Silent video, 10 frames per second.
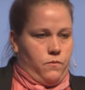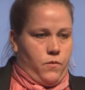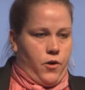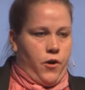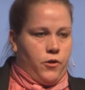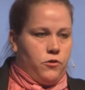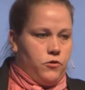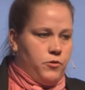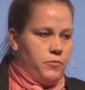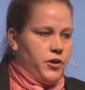Our
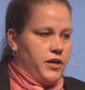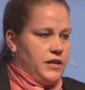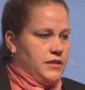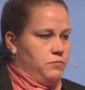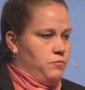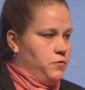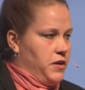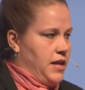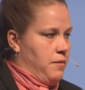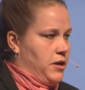global market isn't
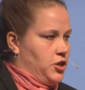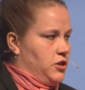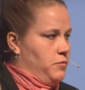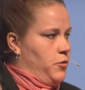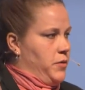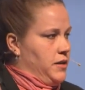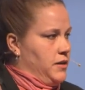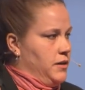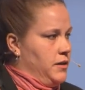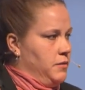moving that much at the
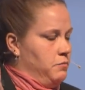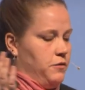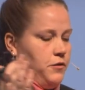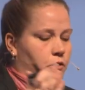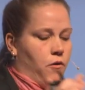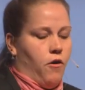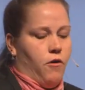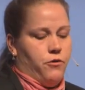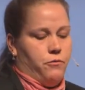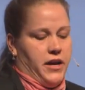moment, but if you go all
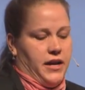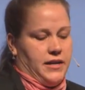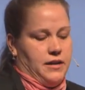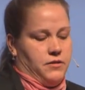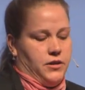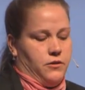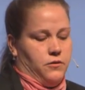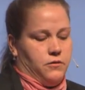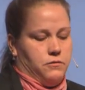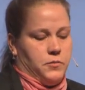the way down to the
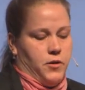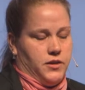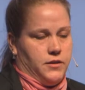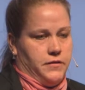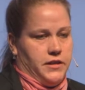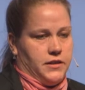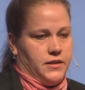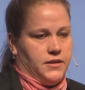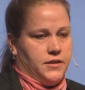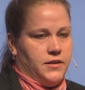local
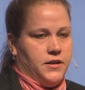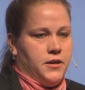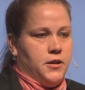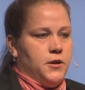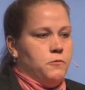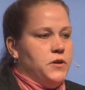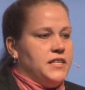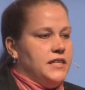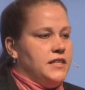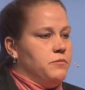responsiveness, we
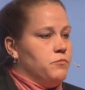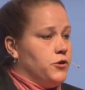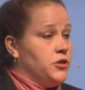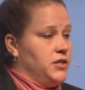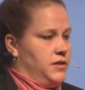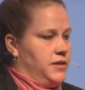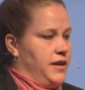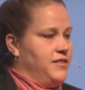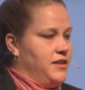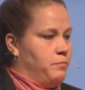see the emergence
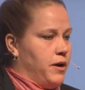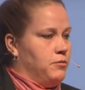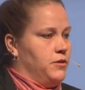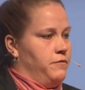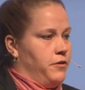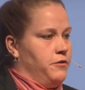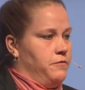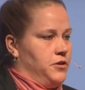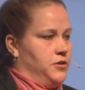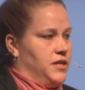and the bubble of
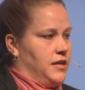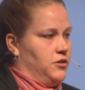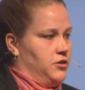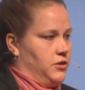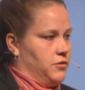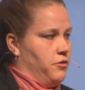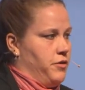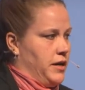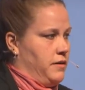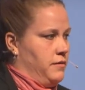artificial intelligence
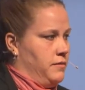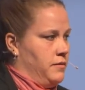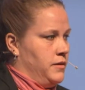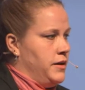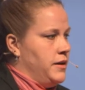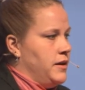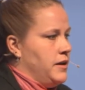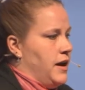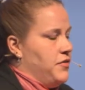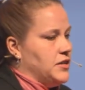growing.
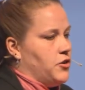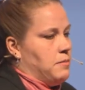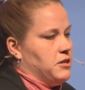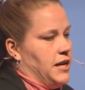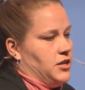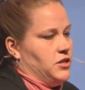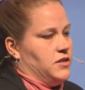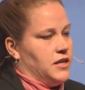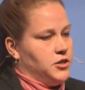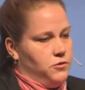And these are applications
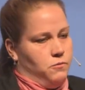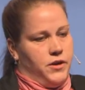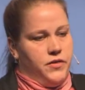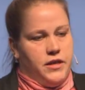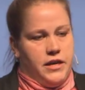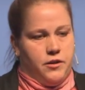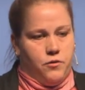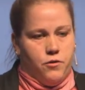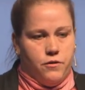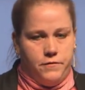that do one thing
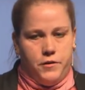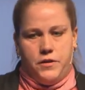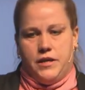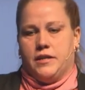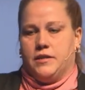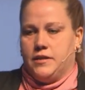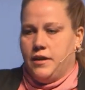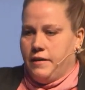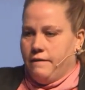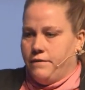or a few things
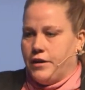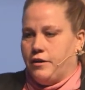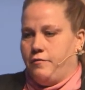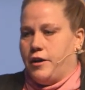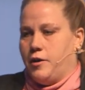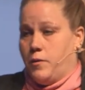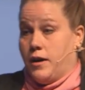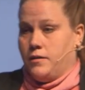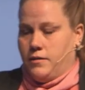very, very well.